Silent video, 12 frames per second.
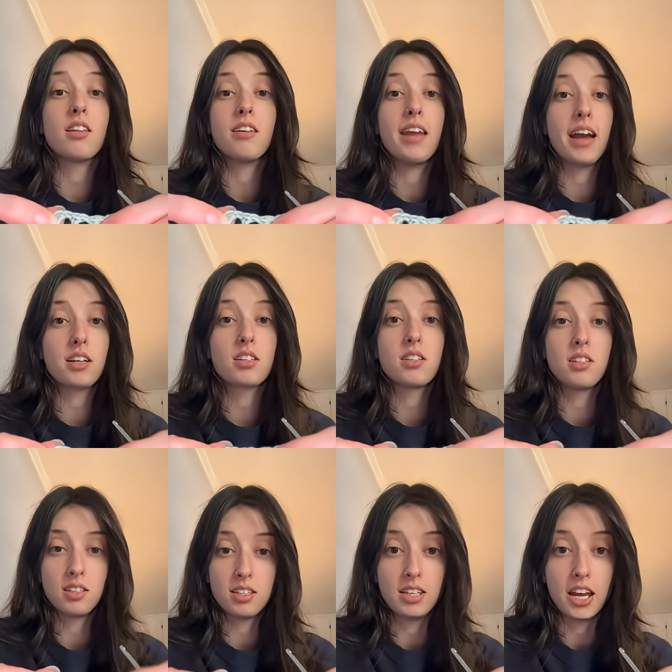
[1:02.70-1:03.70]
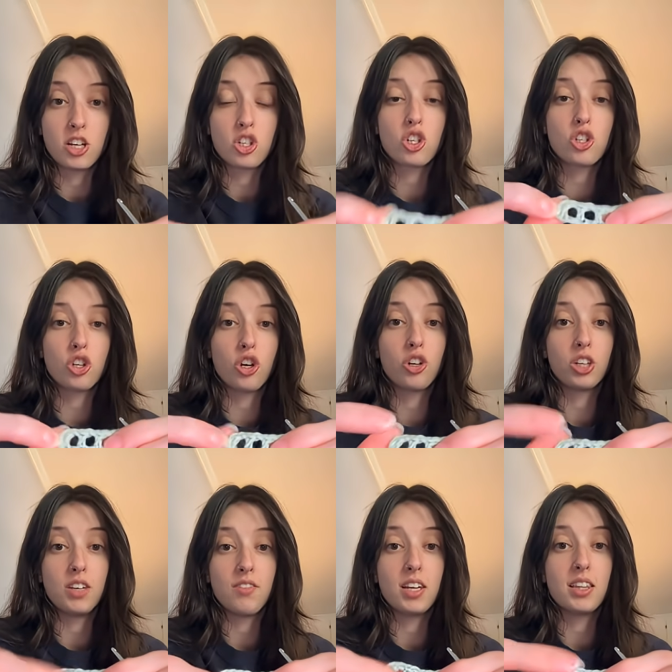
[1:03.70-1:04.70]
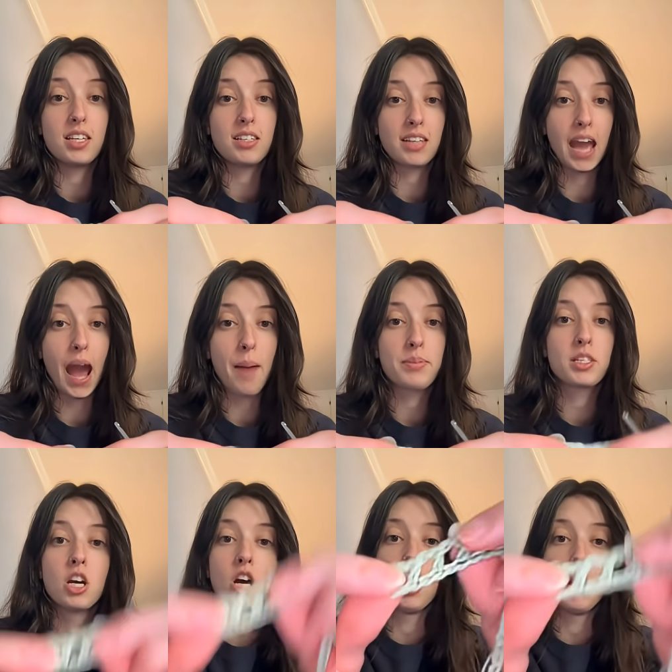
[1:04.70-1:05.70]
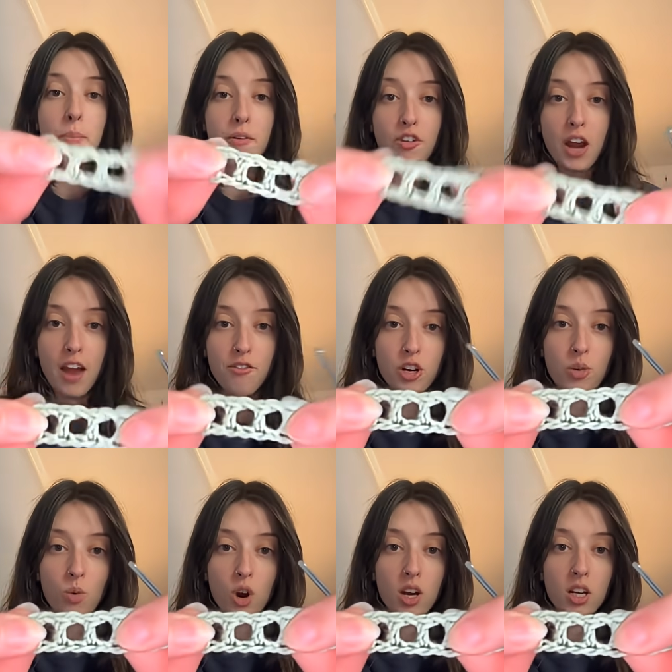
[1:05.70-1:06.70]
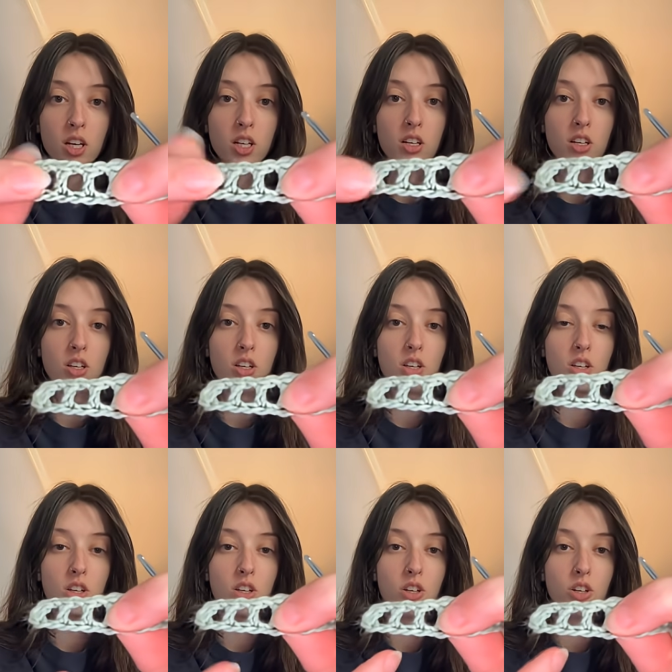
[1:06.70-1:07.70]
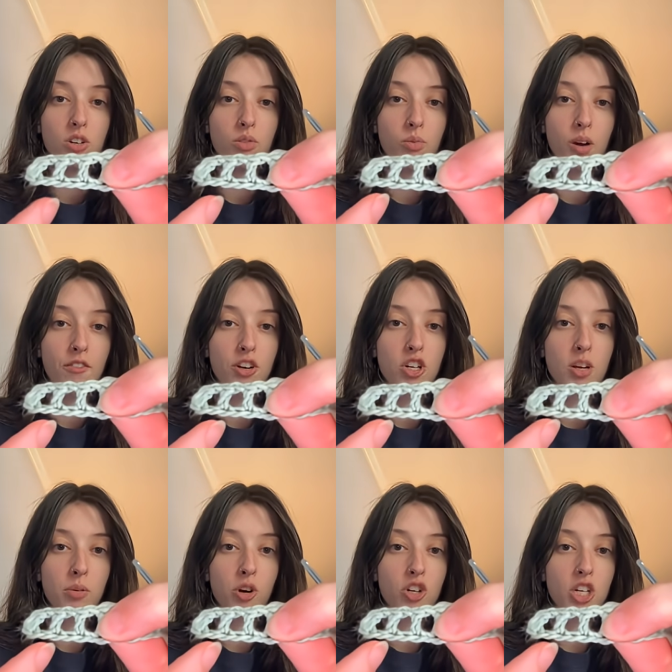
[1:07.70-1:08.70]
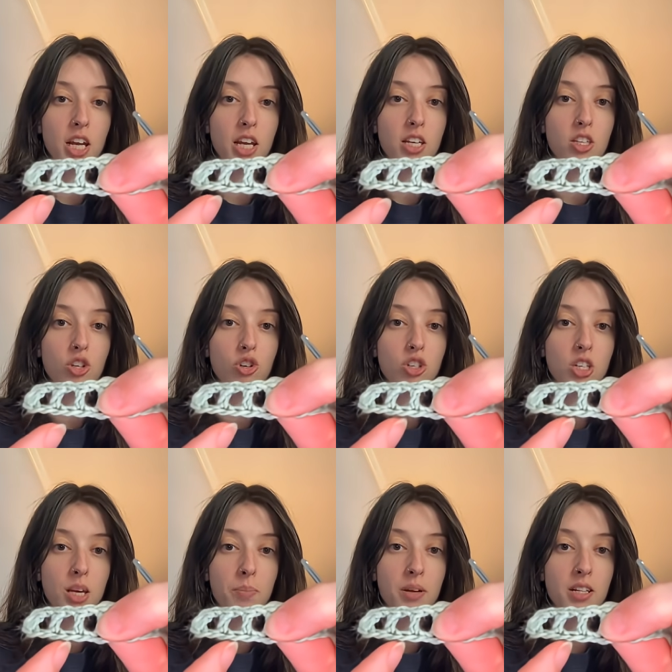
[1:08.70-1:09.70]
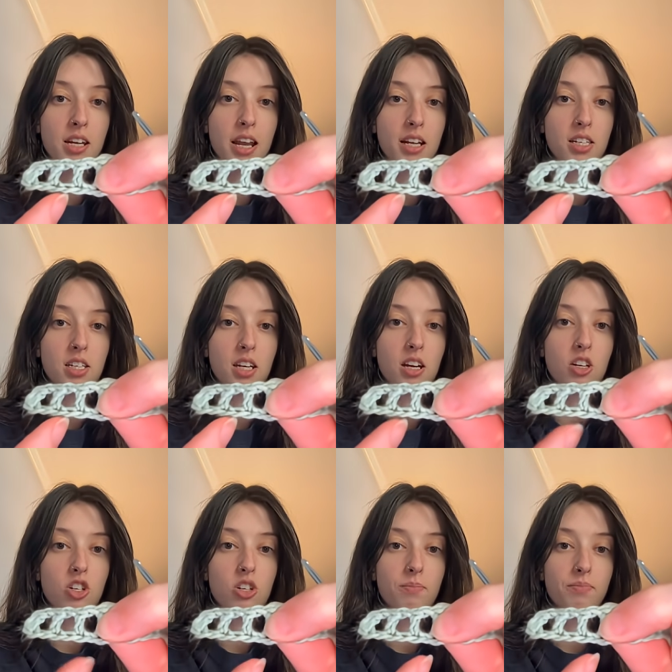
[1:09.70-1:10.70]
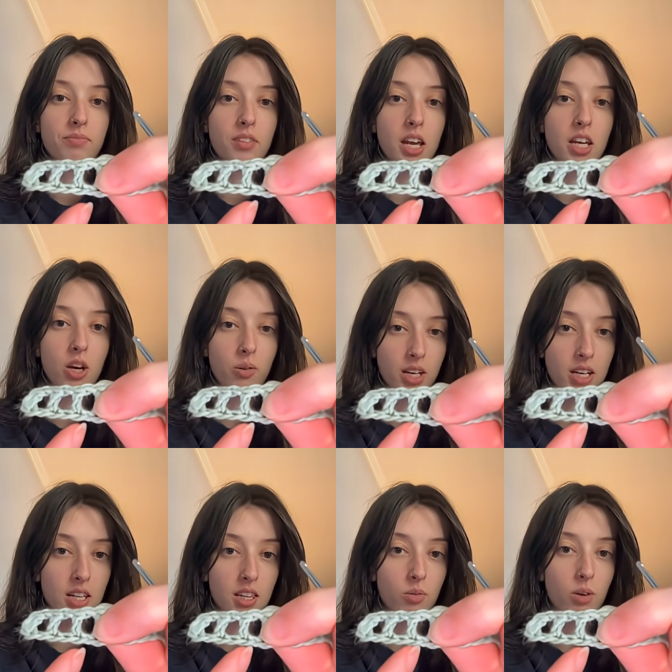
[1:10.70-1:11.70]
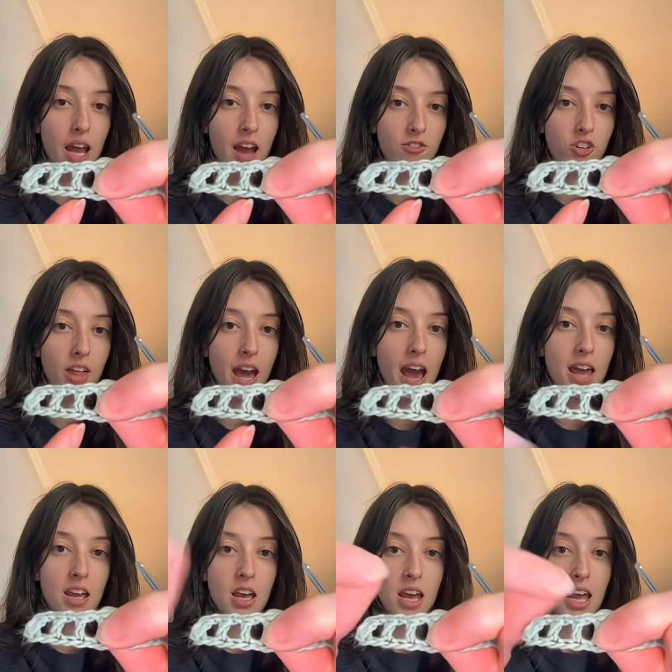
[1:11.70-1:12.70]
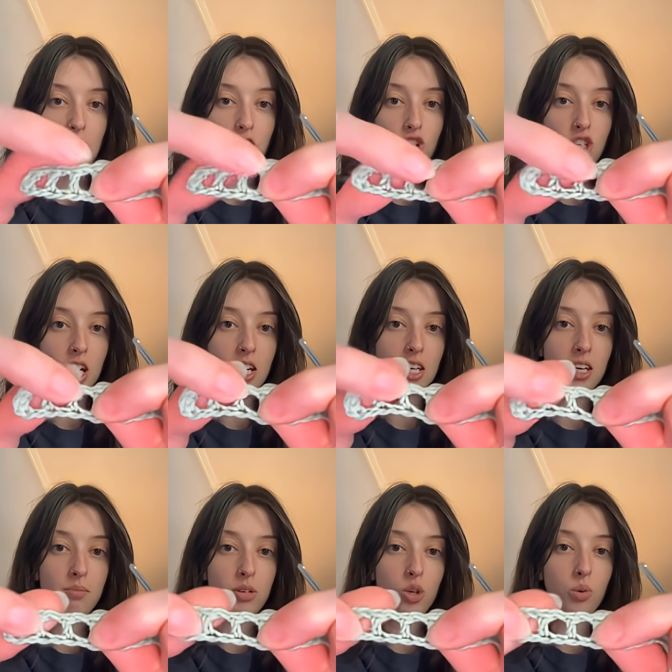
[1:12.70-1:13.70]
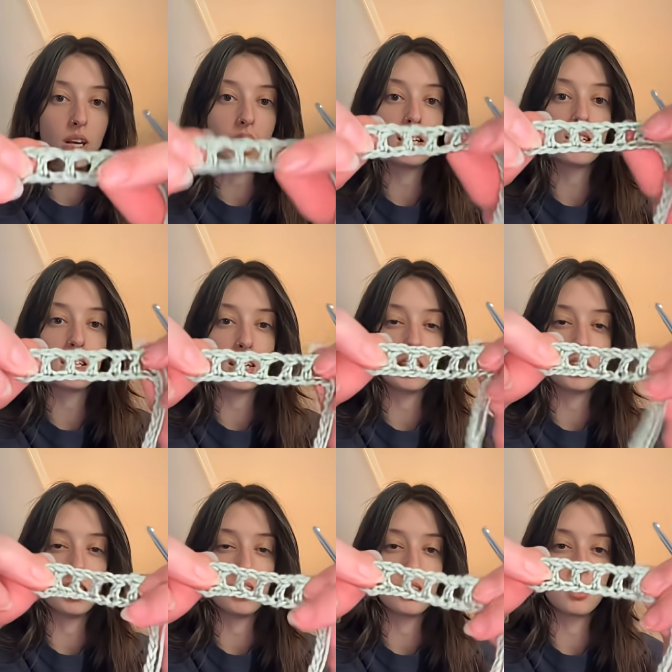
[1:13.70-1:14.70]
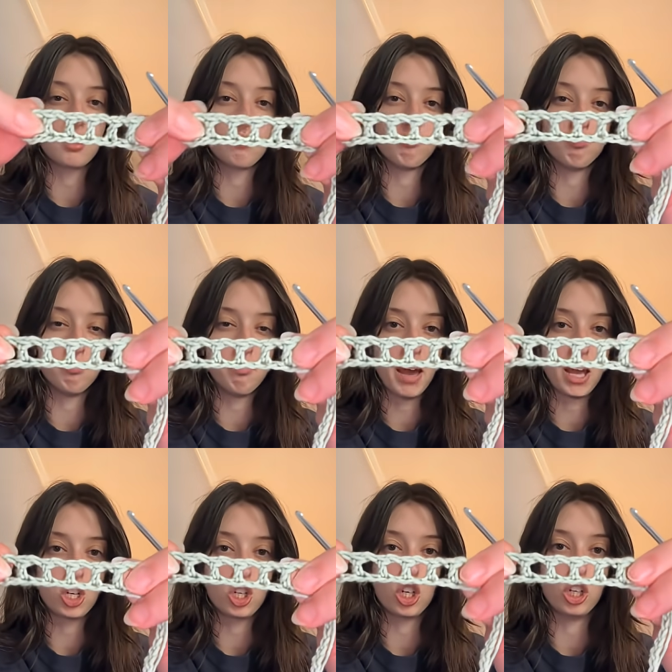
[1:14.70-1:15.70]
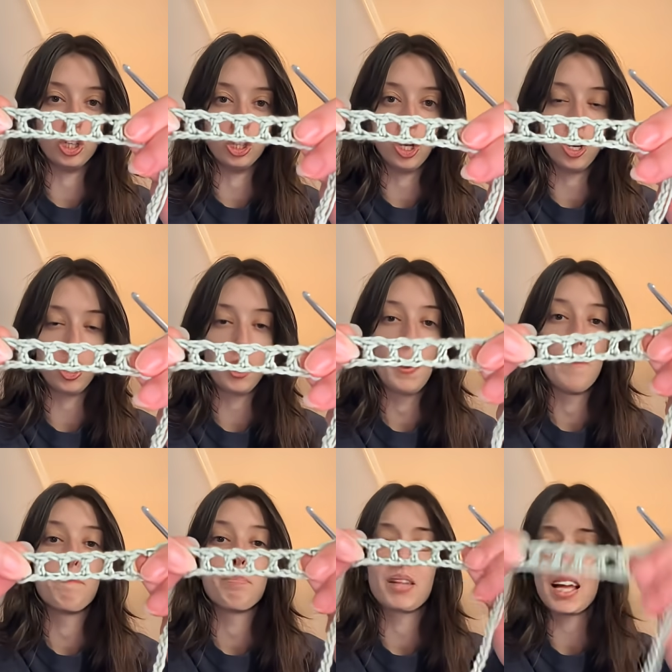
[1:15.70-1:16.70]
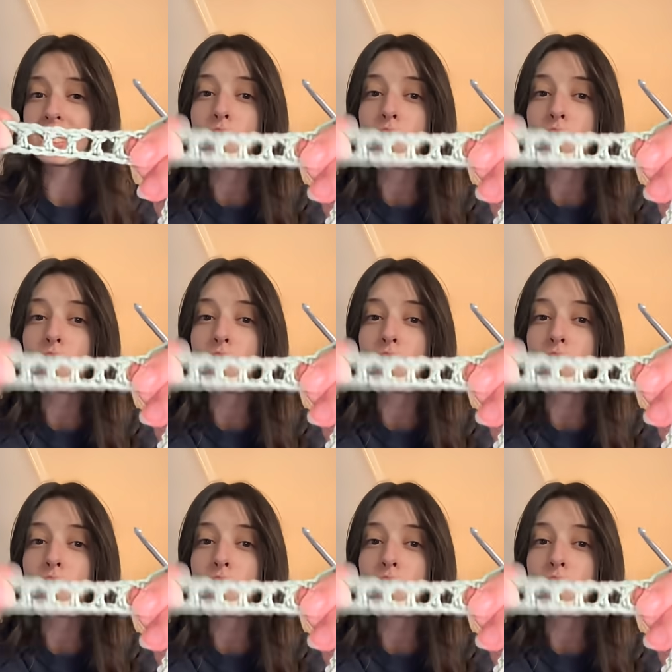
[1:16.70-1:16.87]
next stitch. So you're leaving these gaps. But for every one, wherever your double crochet is, you're skipping the next stitch and going into the one after that, and you're chaining in between to get this mesh look. But that's how